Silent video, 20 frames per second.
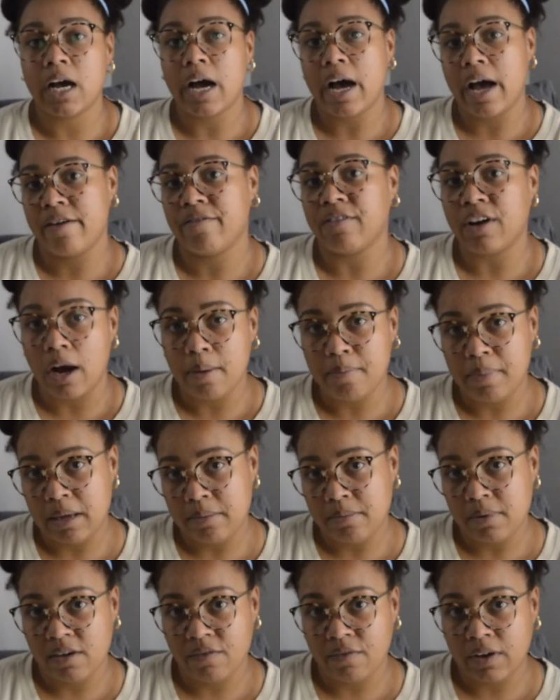I've got
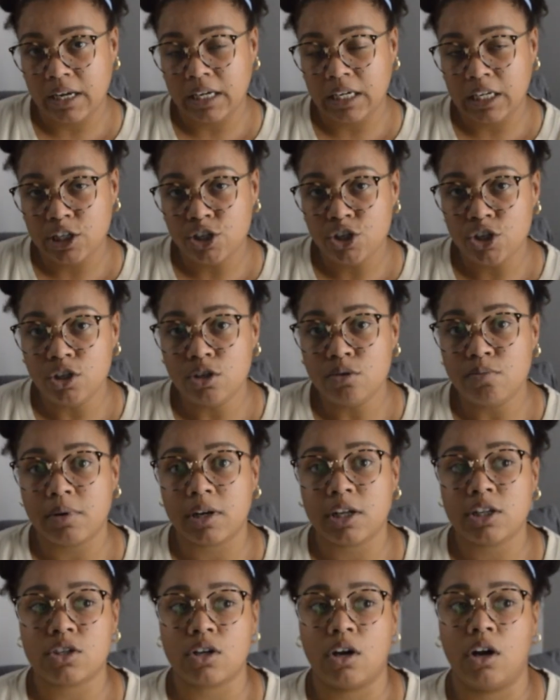baby if I need to, but
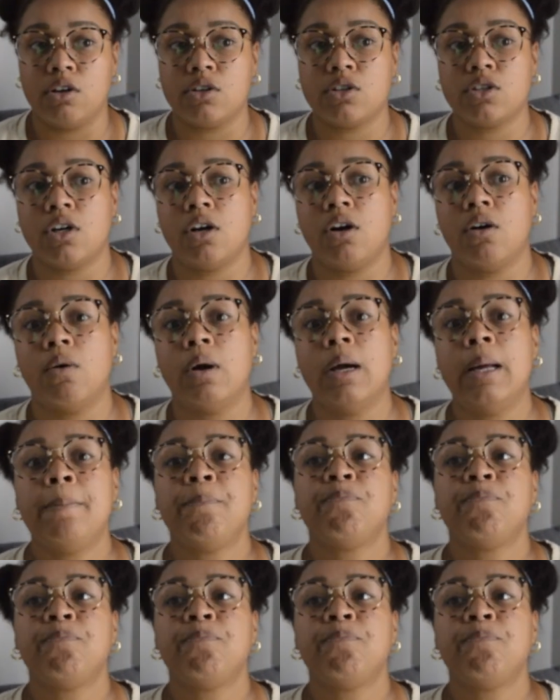it's also